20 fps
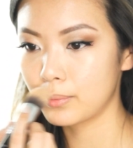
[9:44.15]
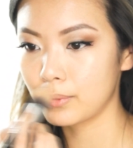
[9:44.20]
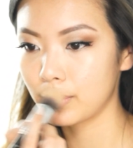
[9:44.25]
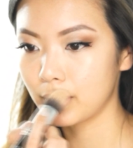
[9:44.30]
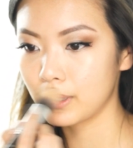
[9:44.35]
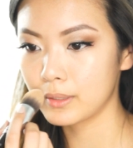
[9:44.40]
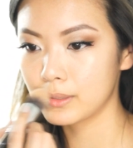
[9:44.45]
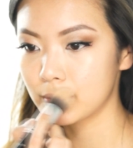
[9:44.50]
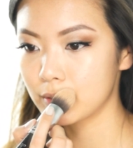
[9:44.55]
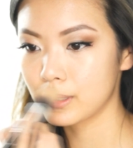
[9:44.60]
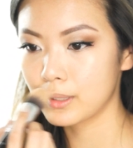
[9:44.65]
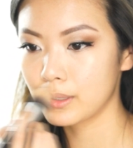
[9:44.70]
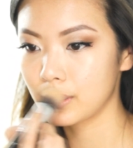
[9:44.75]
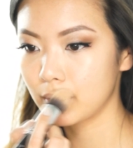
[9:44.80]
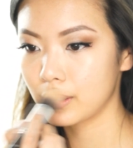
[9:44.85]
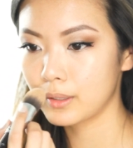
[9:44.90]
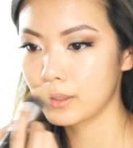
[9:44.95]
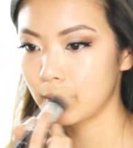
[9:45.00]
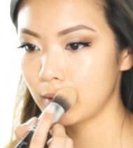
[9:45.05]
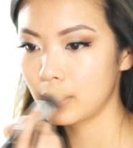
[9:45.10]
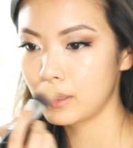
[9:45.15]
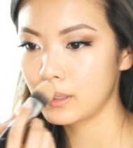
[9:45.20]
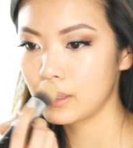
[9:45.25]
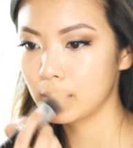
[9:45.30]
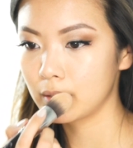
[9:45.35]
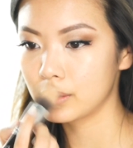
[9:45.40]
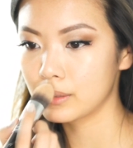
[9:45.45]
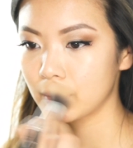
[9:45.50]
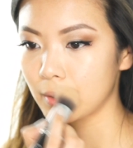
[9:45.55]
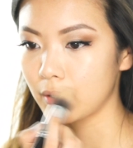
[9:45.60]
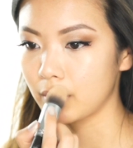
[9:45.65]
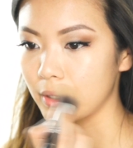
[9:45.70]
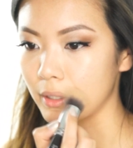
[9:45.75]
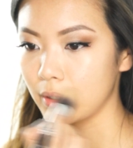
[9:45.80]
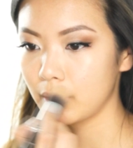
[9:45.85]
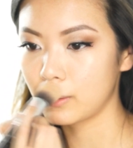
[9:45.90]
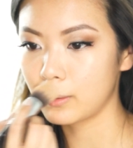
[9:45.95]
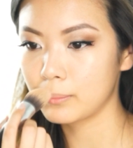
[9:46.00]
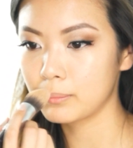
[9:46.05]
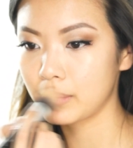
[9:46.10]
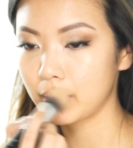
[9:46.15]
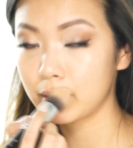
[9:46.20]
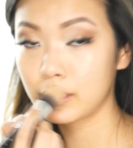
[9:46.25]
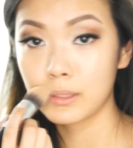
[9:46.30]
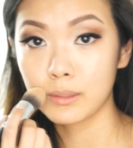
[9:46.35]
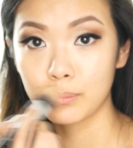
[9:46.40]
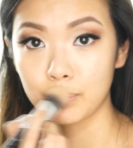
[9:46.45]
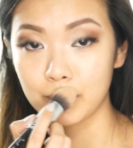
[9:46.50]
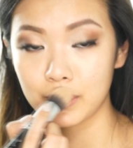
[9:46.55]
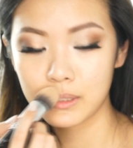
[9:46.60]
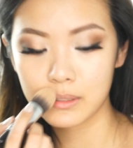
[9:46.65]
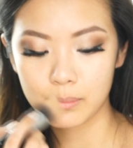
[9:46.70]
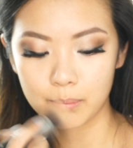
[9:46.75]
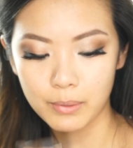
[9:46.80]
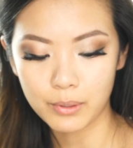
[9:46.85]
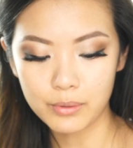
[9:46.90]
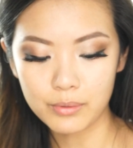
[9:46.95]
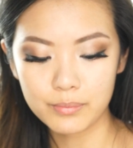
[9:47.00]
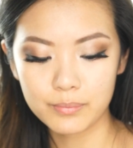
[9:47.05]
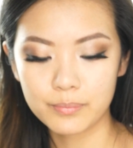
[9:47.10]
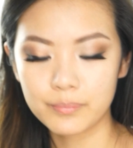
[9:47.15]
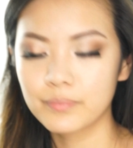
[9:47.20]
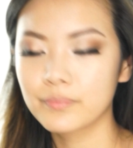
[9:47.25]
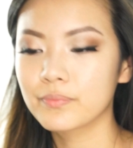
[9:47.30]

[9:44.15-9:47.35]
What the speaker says: bridge, on my cupid's bow,